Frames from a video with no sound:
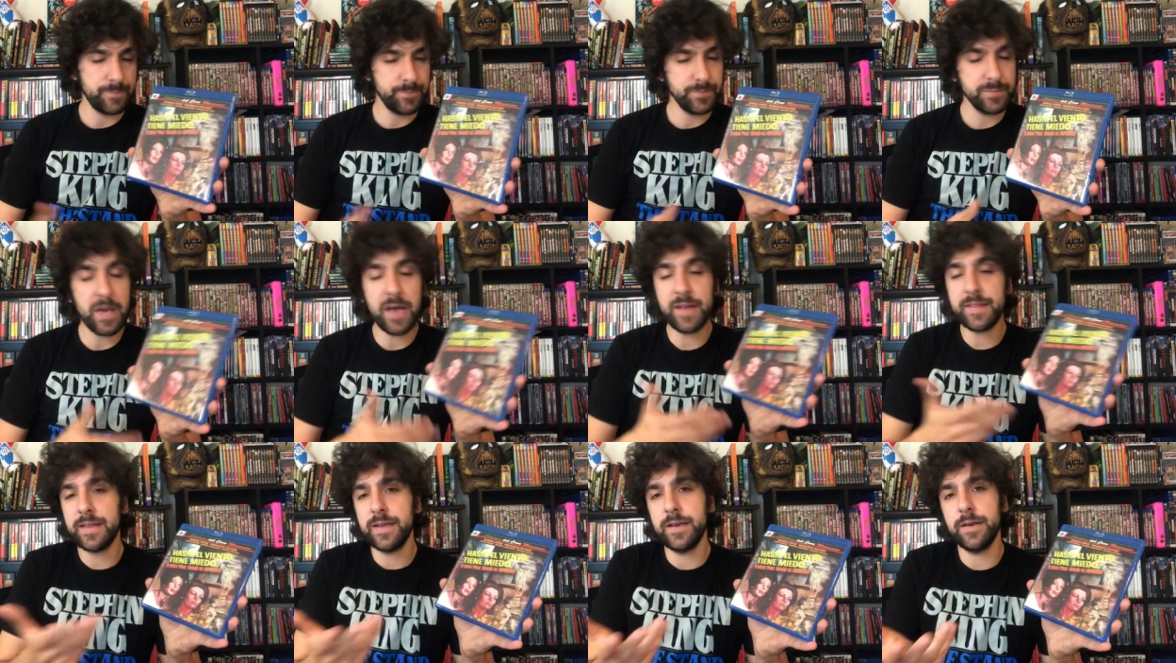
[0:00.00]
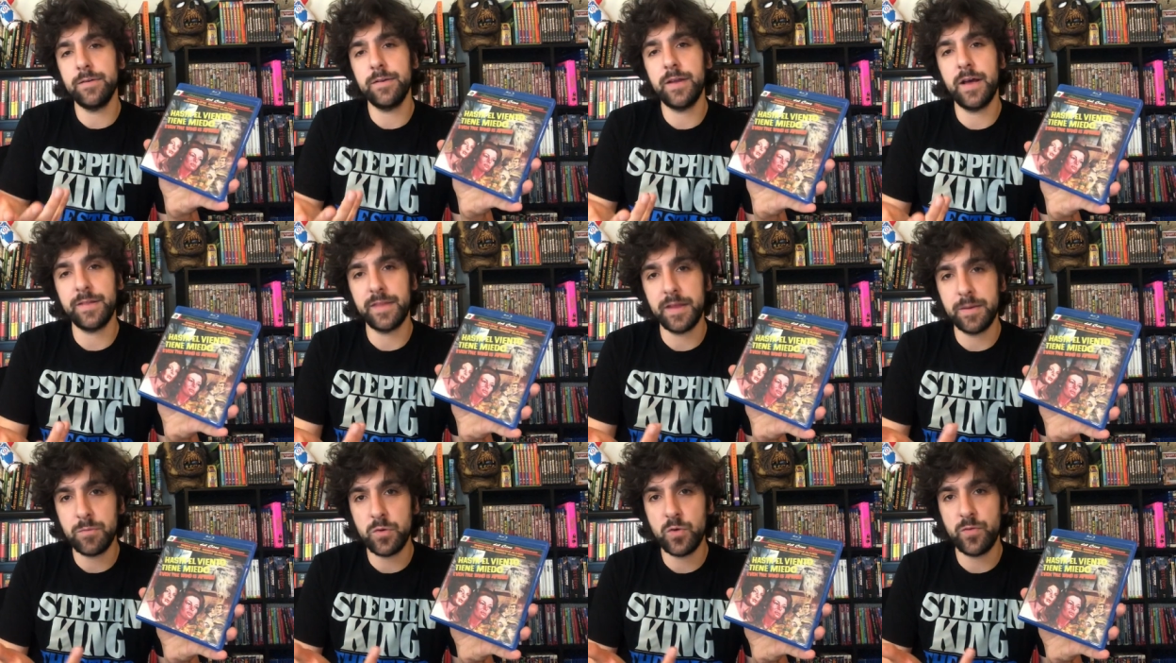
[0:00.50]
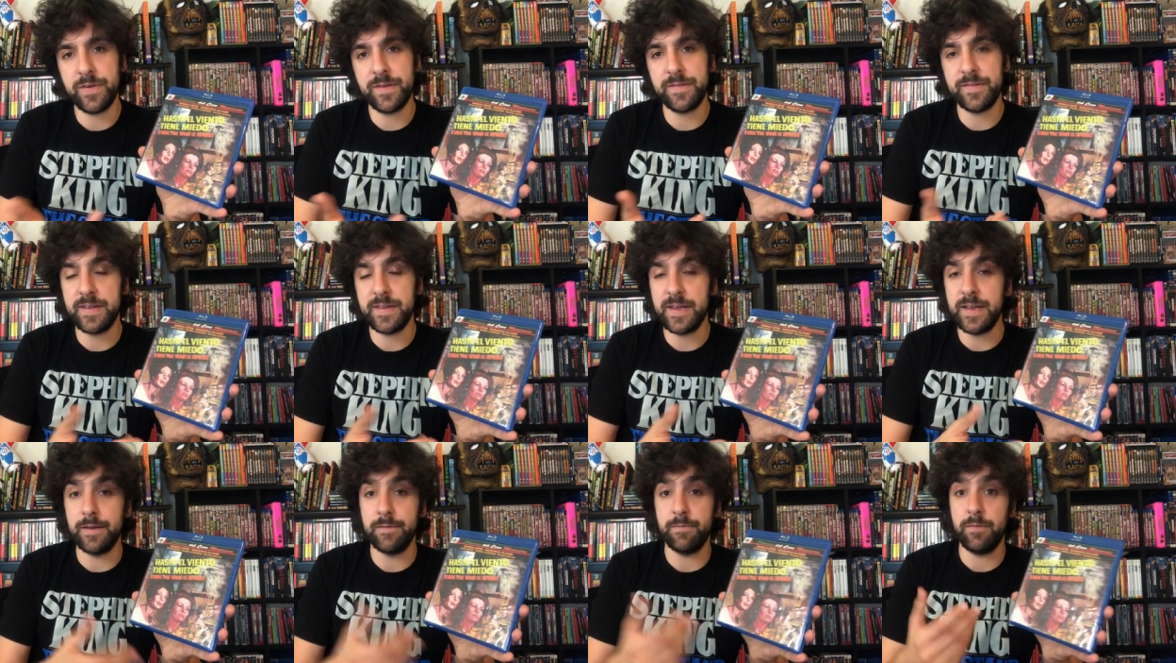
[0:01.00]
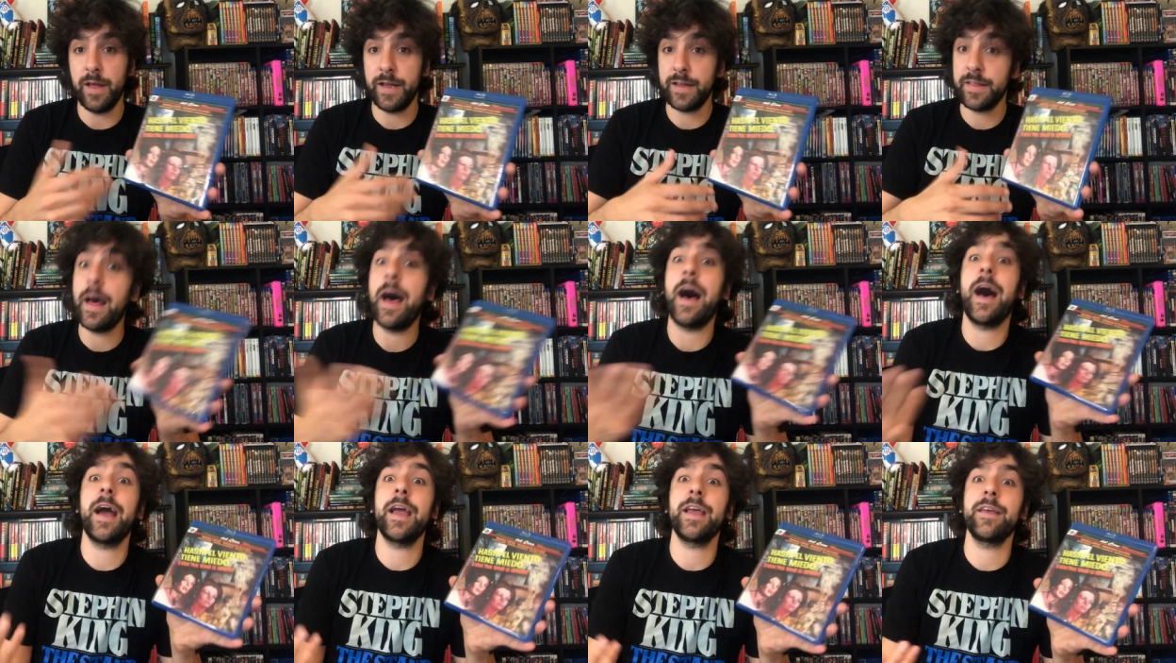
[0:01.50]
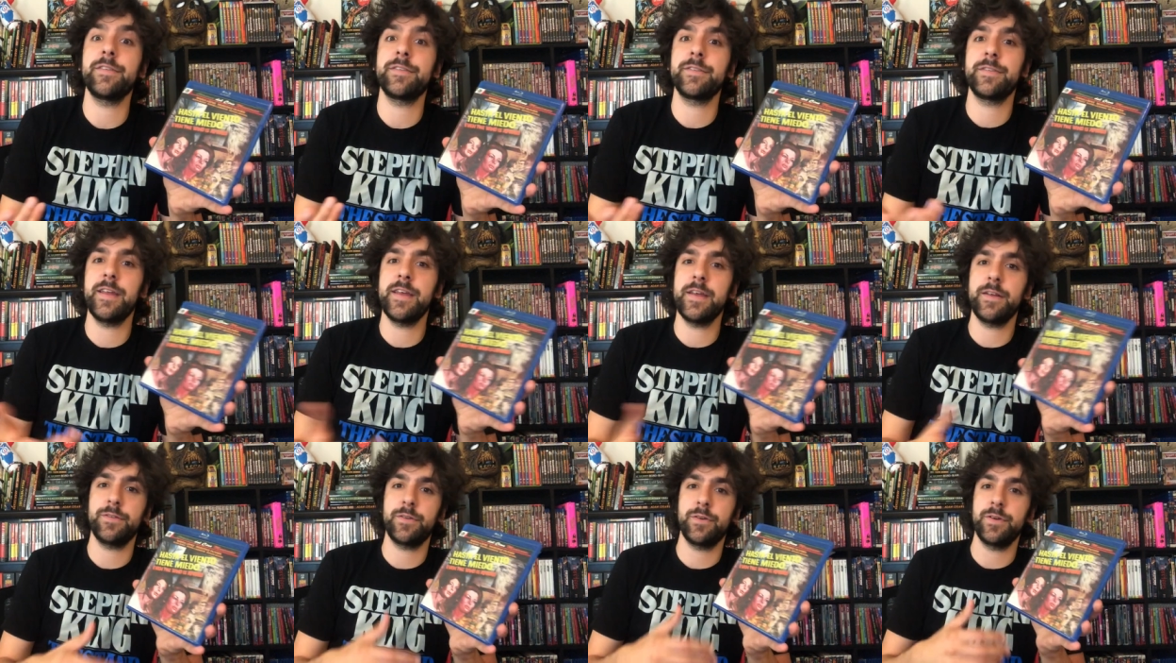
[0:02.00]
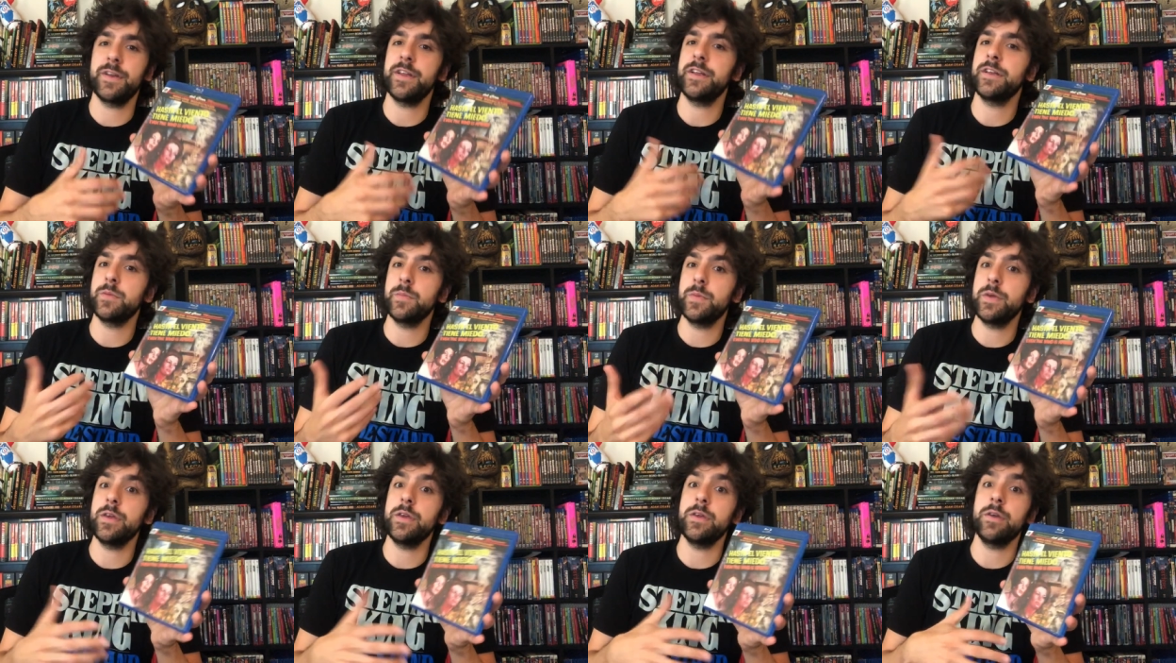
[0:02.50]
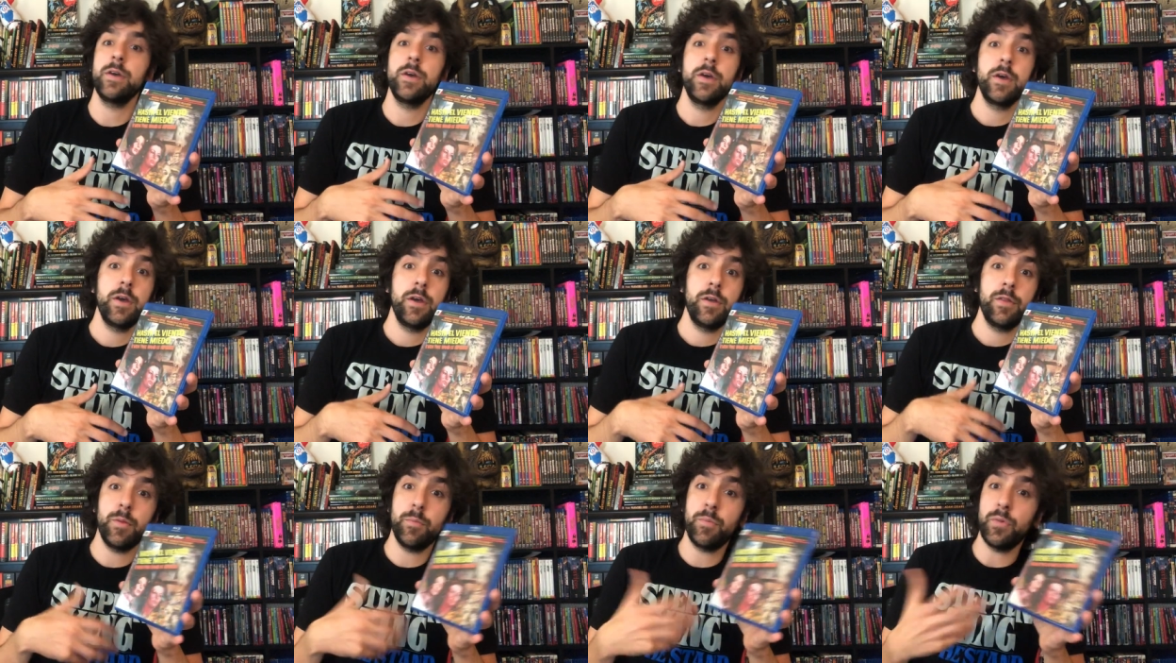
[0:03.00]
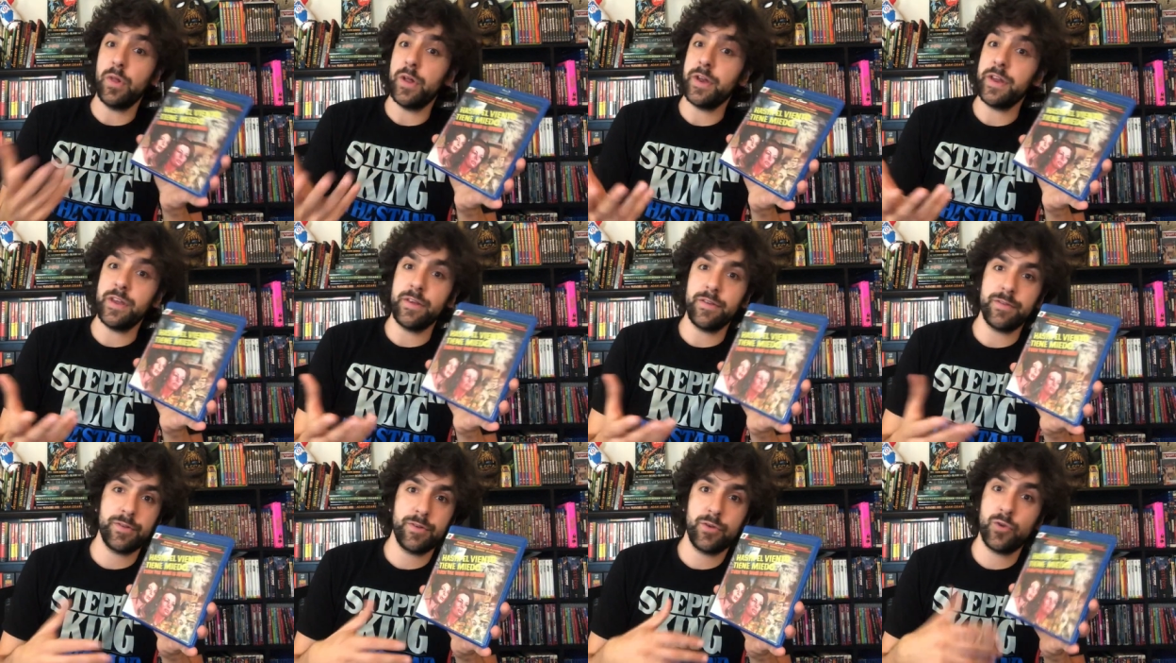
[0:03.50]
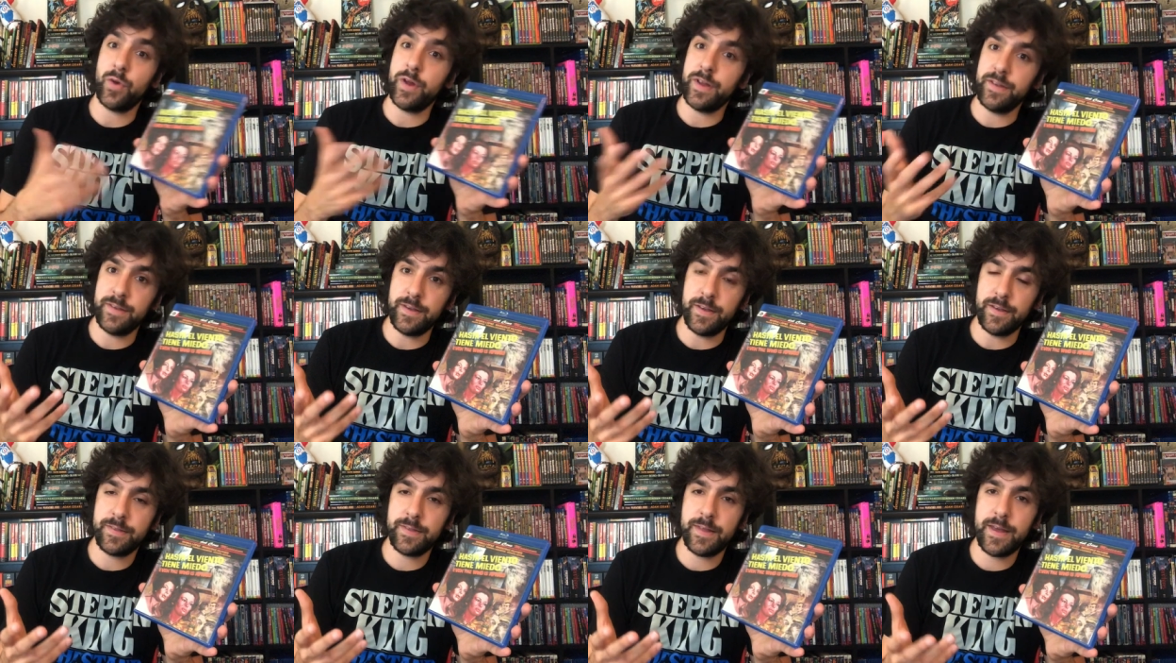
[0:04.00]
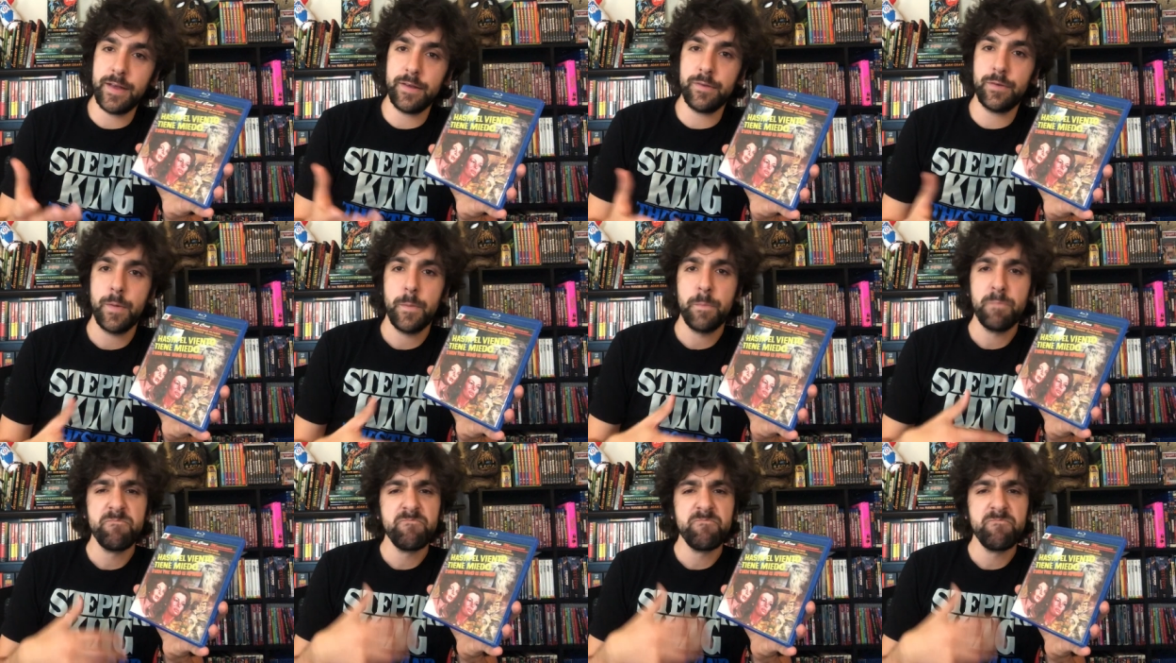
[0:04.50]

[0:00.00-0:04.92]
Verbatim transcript: Not that not that movies need like the highest stakes or need to be the bloodiest, craziest things,